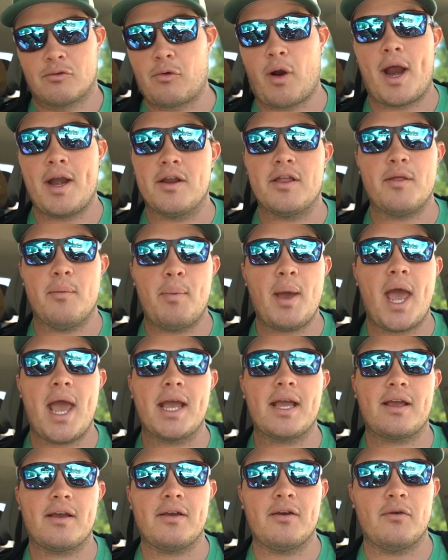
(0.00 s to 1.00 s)
right into the
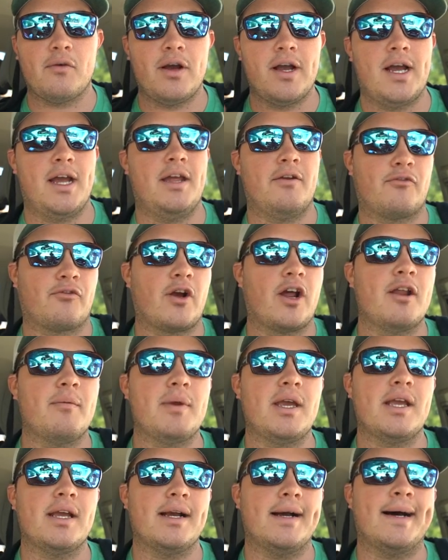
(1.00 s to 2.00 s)
bank in front of
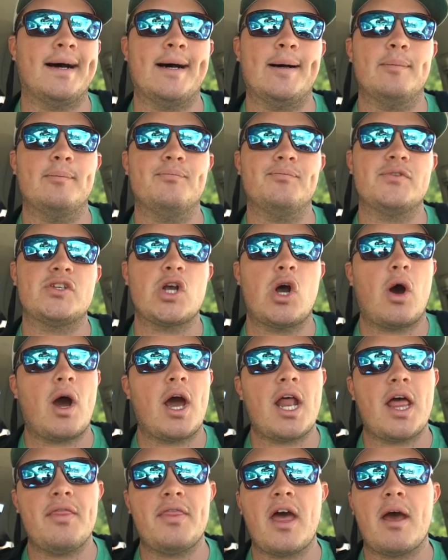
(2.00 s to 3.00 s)
me. Um, so
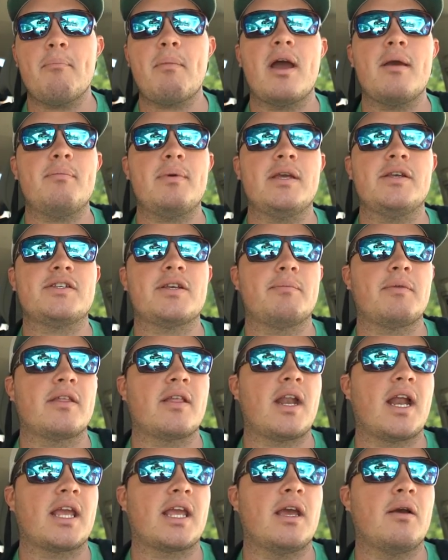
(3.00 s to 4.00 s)
I, that might be something
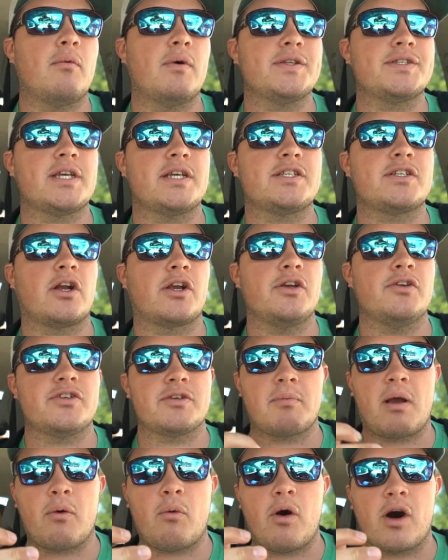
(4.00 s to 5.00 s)
that I get once I start
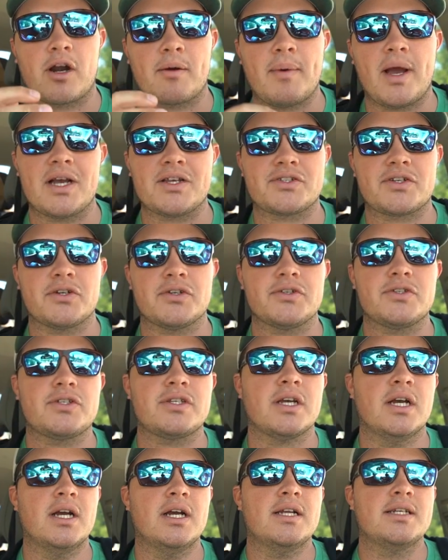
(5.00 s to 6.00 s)
using my water
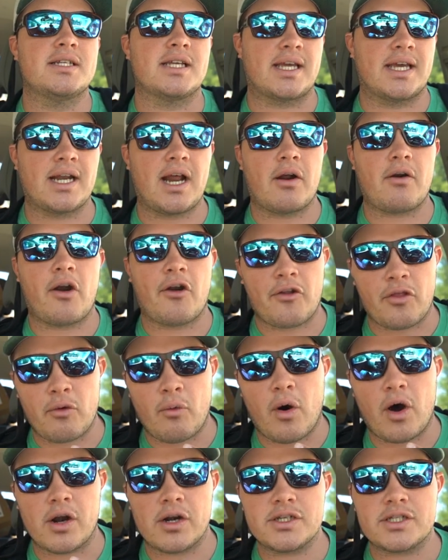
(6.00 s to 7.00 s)
masters to get out onto the
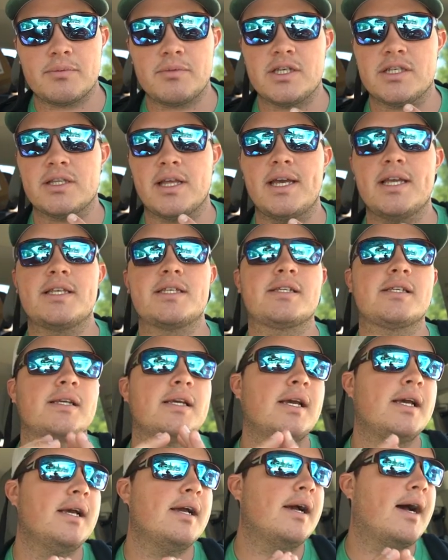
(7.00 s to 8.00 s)
water in some of these lakes.
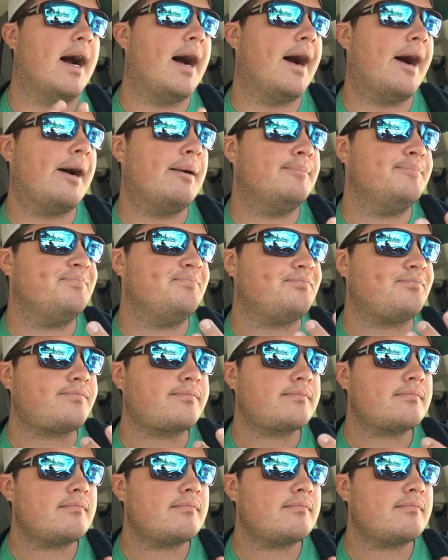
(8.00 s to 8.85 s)
Um,